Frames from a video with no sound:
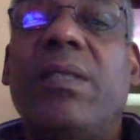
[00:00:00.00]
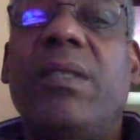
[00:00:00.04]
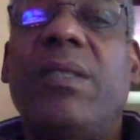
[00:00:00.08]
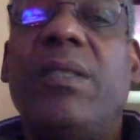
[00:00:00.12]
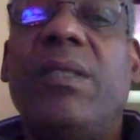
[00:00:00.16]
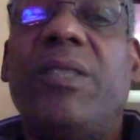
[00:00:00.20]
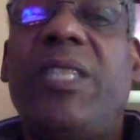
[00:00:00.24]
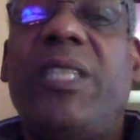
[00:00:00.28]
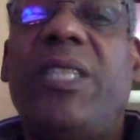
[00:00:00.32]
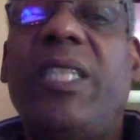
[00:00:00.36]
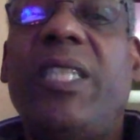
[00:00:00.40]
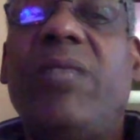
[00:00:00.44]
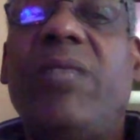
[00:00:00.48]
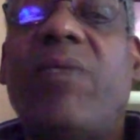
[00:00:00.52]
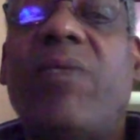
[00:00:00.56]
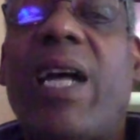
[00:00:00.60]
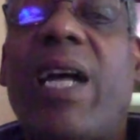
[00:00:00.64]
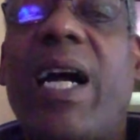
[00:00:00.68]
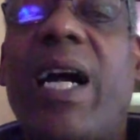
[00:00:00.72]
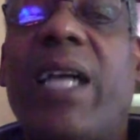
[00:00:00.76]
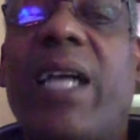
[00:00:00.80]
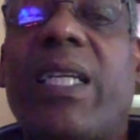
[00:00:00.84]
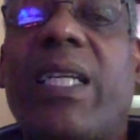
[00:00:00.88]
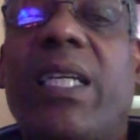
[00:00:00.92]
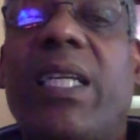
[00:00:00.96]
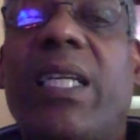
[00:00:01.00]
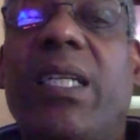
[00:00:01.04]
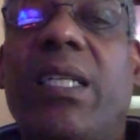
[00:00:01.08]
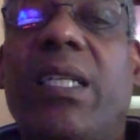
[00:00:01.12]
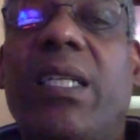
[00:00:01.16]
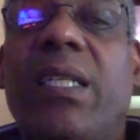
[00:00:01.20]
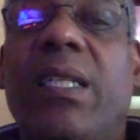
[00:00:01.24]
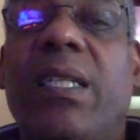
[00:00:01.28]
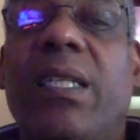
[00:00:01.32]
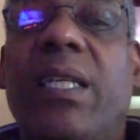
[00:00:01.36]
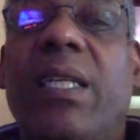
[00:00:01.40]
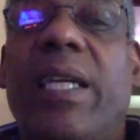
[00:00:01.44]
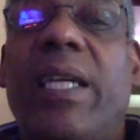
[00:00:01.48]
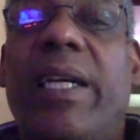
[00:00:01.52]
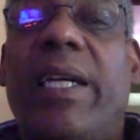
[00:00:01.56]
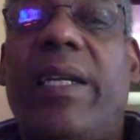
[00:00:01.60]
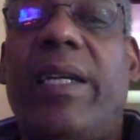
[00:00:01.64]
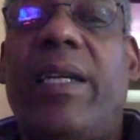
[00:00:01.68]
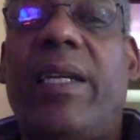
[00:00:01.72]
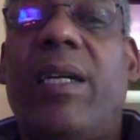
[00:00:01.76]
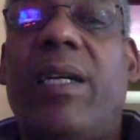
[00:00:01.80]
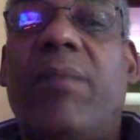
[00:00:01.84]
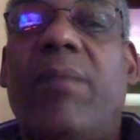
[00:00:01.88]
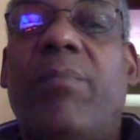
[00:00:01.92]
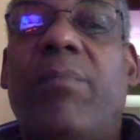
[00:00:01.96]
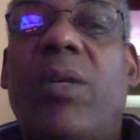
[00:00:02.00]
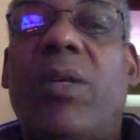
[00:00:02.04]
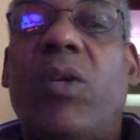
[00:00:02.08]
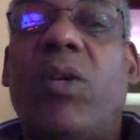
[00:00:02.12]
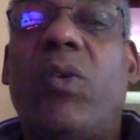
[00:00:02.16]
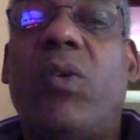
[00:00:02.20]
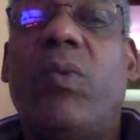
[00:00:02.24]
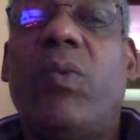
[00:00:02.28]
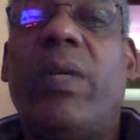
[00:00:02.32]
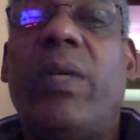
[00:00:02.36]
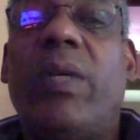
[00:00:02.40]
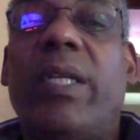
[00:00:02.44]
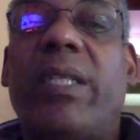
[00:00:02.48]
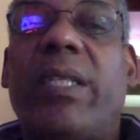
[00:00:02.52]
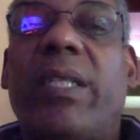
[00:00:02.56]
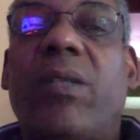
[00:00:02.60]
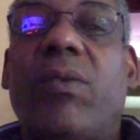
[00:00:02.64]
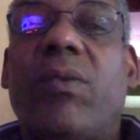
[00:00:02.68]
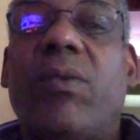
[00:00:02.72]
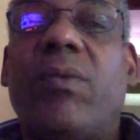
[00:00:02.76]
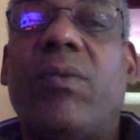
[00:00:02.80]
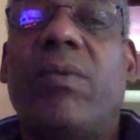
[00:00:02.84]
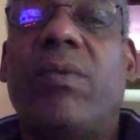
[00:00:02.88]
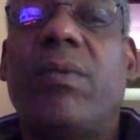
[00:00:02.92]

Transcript: She Rocky, and I'm Bo Wiggle.